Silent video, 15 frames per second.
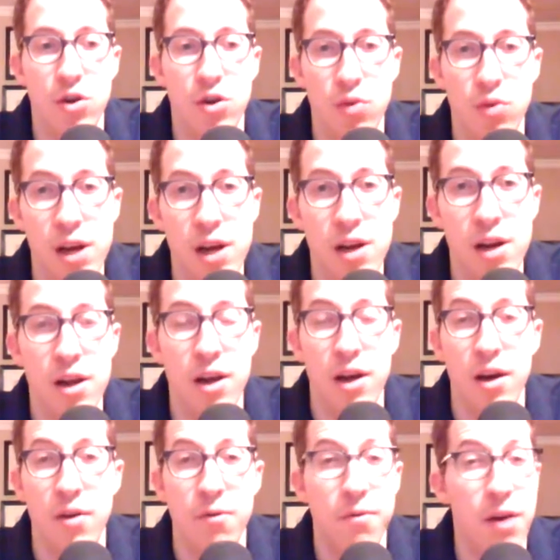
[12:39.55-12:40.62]
Green,
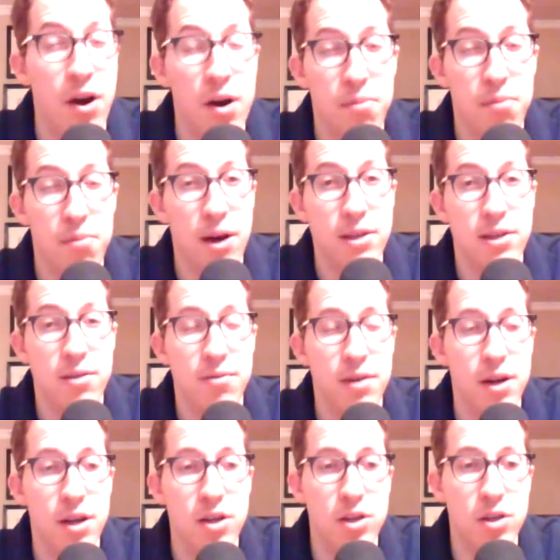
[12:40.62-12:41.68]
very impressive
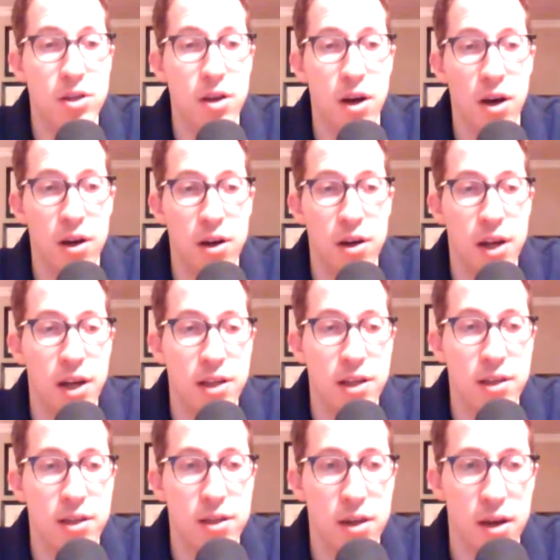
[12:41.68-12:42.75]
in his
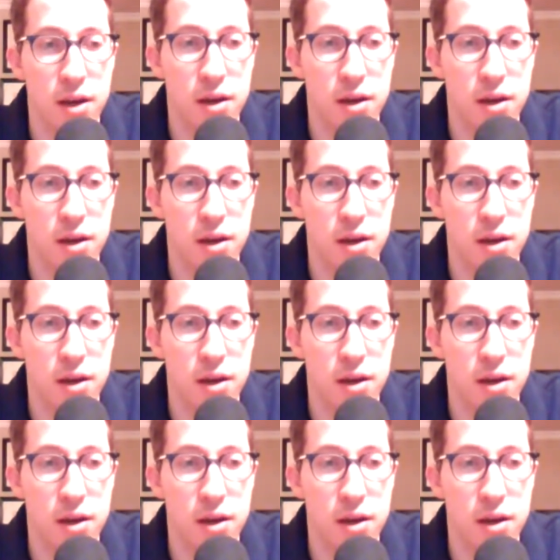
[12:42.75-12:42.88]
against